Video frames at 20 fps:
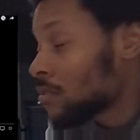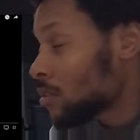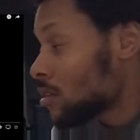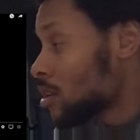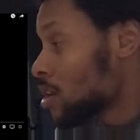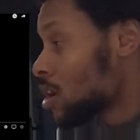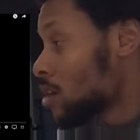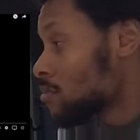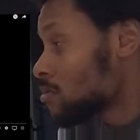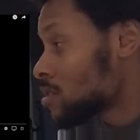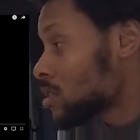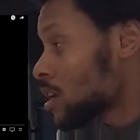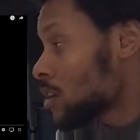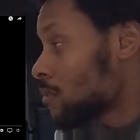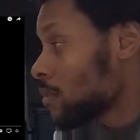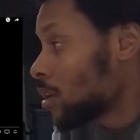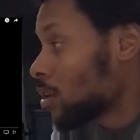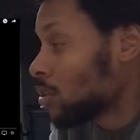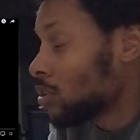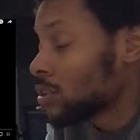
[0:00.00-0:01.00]
You know what I'm saying?
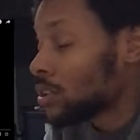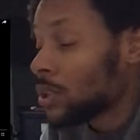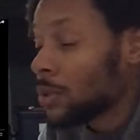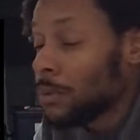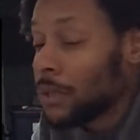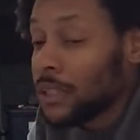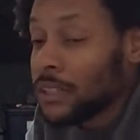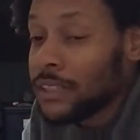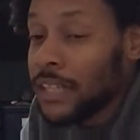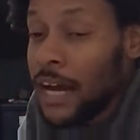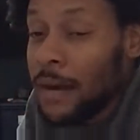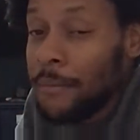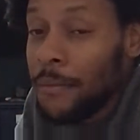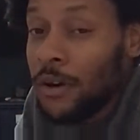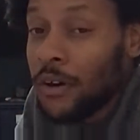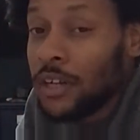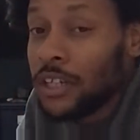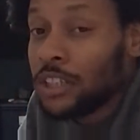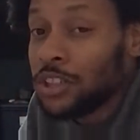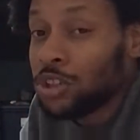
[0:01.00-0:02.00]
We gonna see what he top
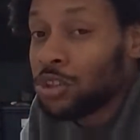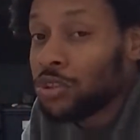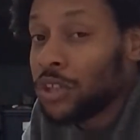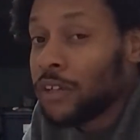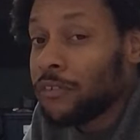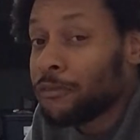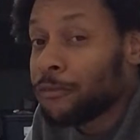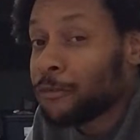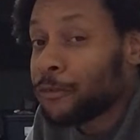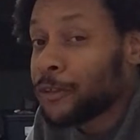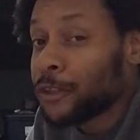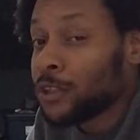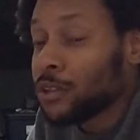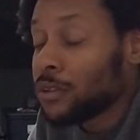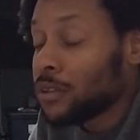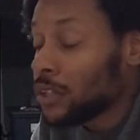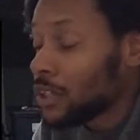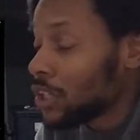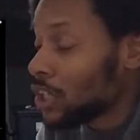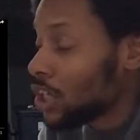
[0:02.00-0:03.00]
on this joint for
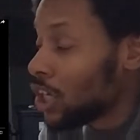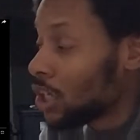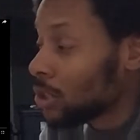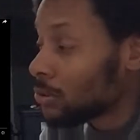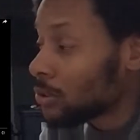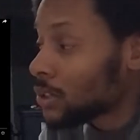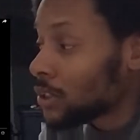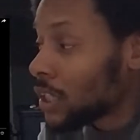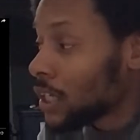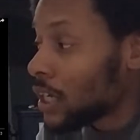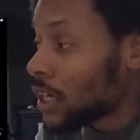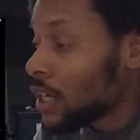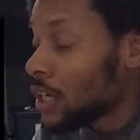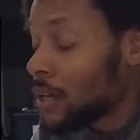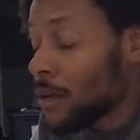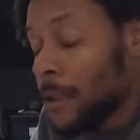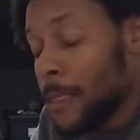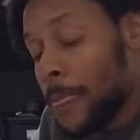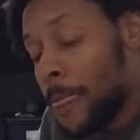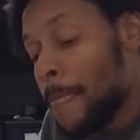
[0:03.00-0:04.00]
real. You know what I'm
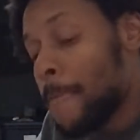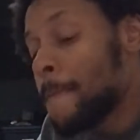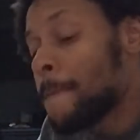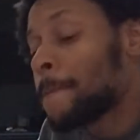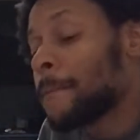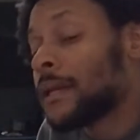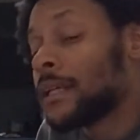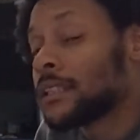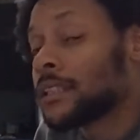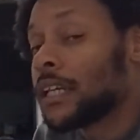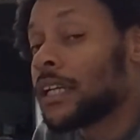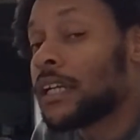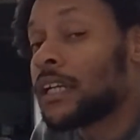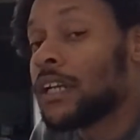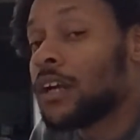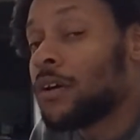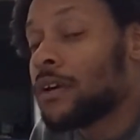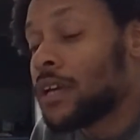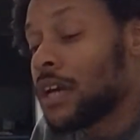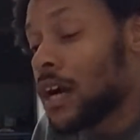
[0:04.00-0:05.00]
saying? Let's get it
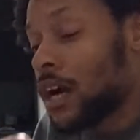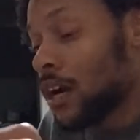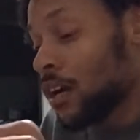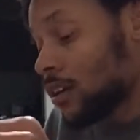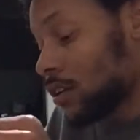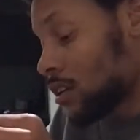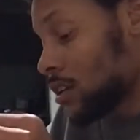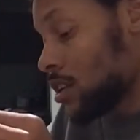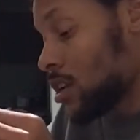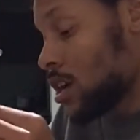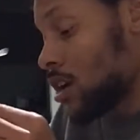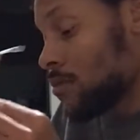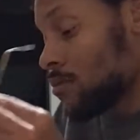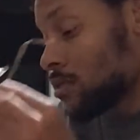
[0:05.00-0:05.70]
though, y'all. You know what I'm